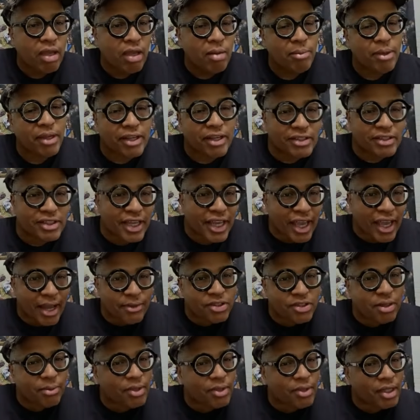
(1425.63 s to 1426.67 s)
because they have
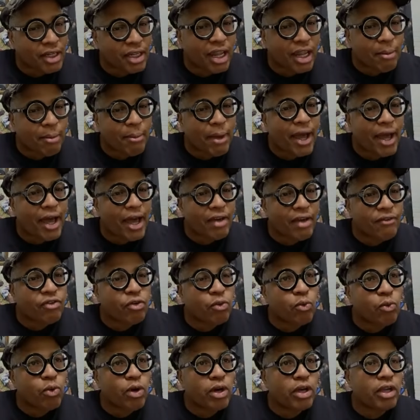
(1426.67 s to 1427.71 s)
something in their mind
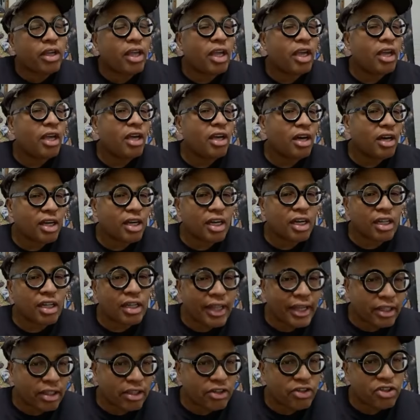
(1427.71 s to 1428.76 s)
for what a
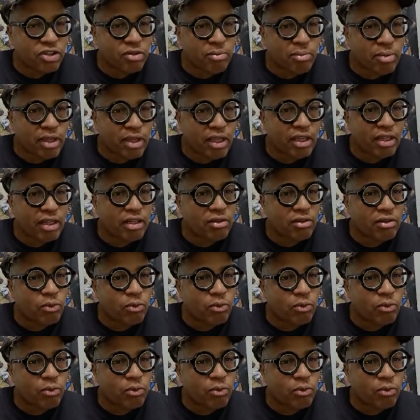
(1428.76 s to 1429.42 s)
collector should be,